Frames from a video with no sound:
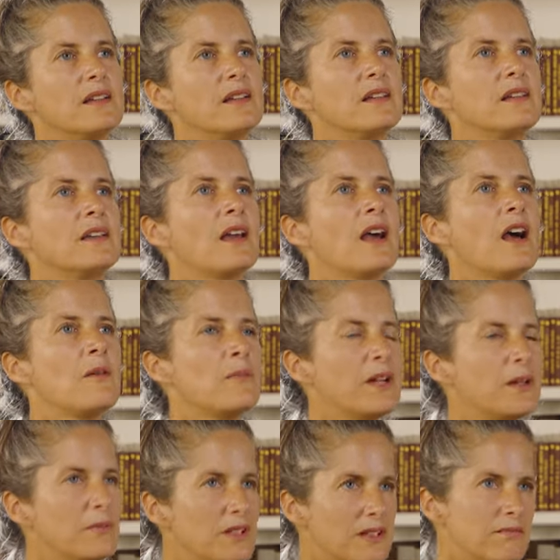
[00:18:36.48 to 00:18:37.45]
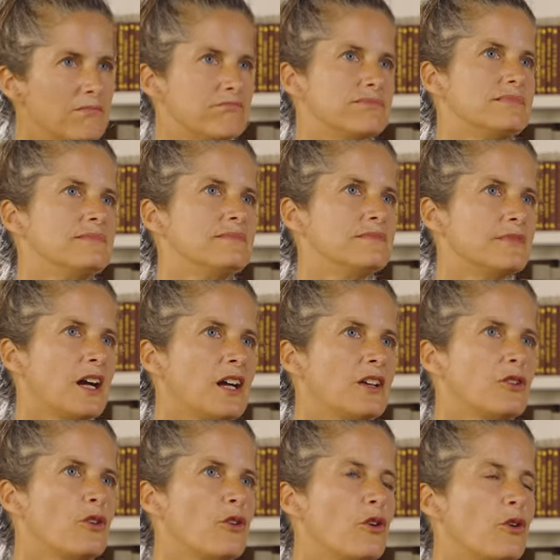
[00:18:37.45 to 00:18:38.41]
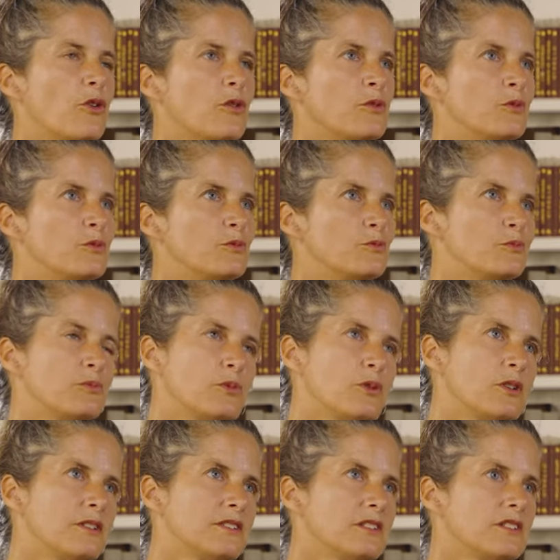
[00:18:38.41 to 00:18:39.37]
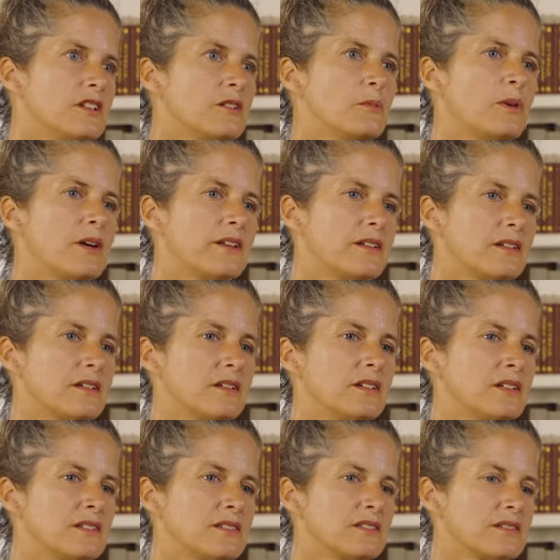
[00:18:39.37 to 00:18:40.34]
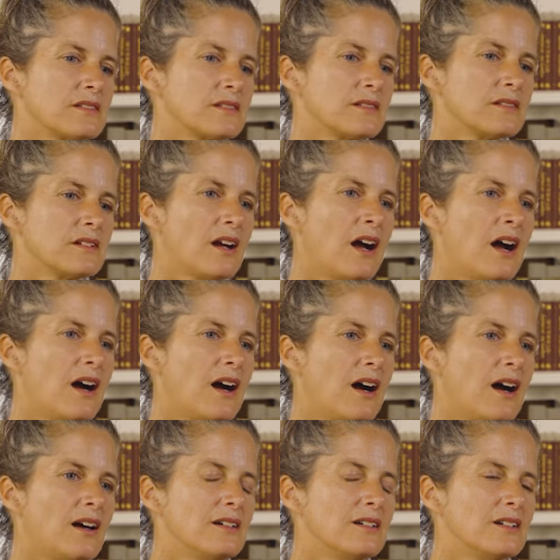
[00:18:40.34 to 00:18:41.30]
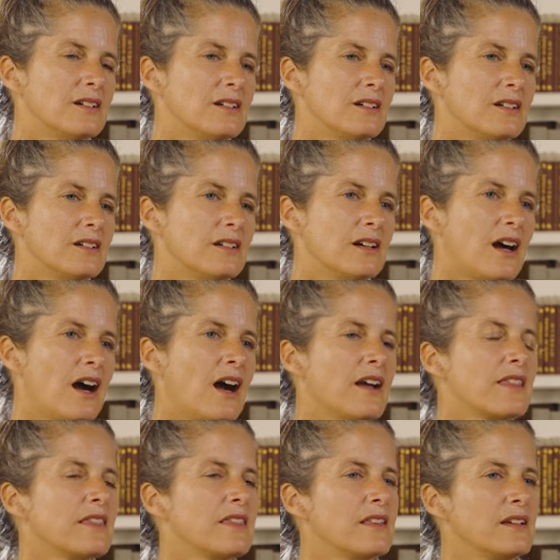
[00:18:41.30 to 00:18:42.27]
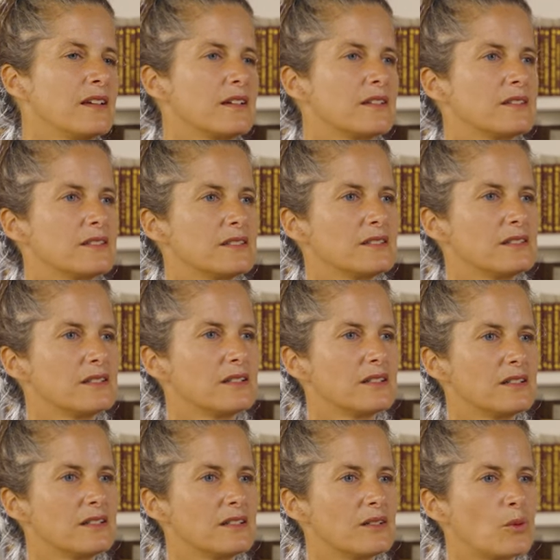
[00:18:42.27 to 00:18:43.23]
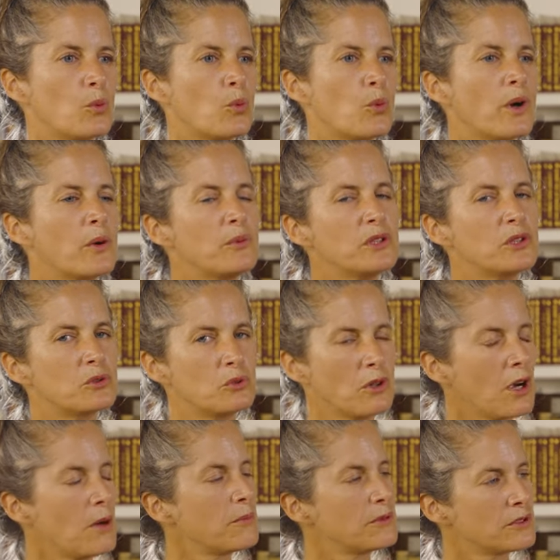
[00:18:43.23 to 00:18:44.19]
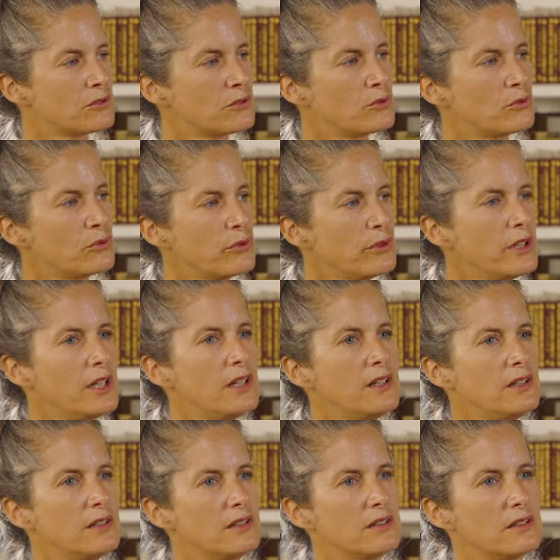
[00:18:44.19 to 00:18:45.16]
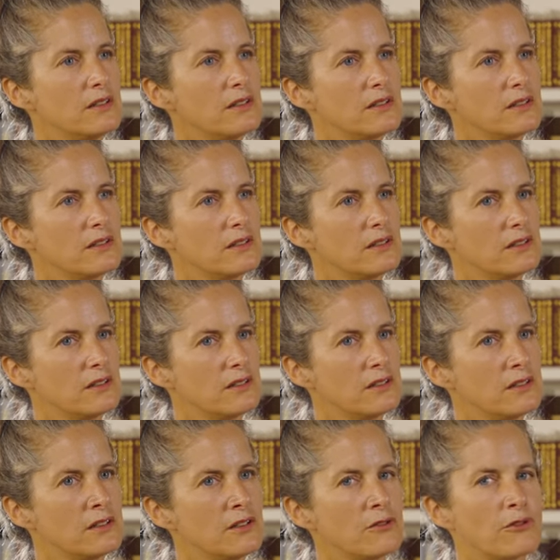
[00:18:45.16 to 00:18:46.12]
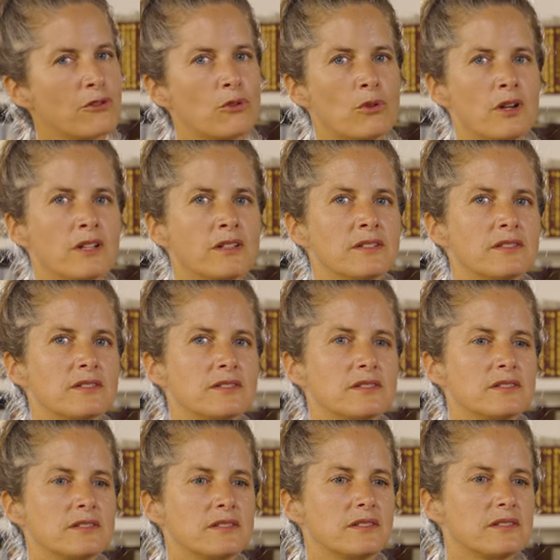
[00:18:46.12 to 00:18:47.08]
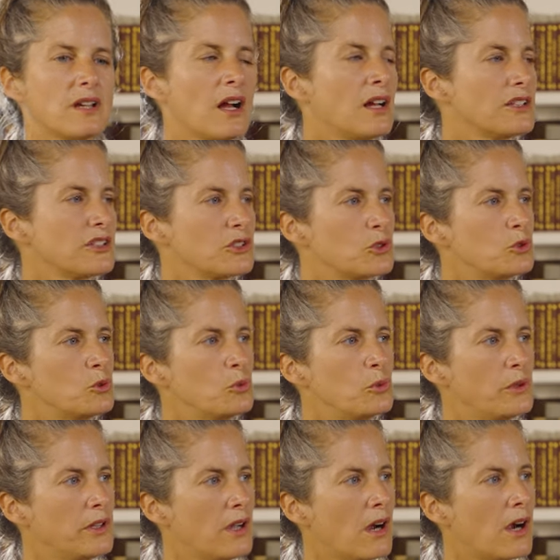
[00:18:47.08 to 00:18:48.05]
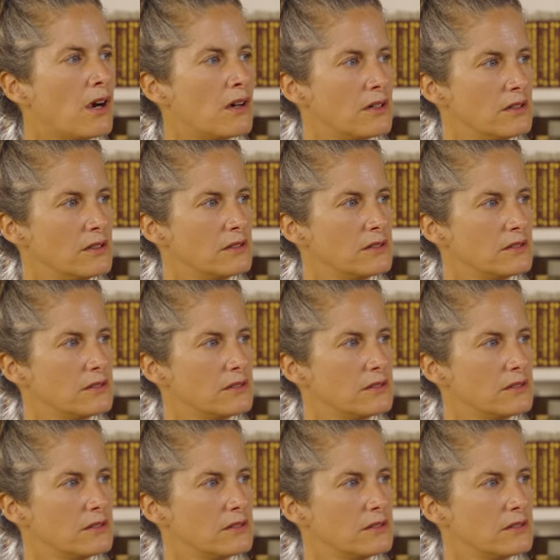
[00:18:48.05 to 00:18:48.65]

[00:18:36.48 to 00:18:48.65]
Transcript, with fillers: Yeah, maybe, I don't know politically, but it's, I think where we grew up, it really influences us who we are.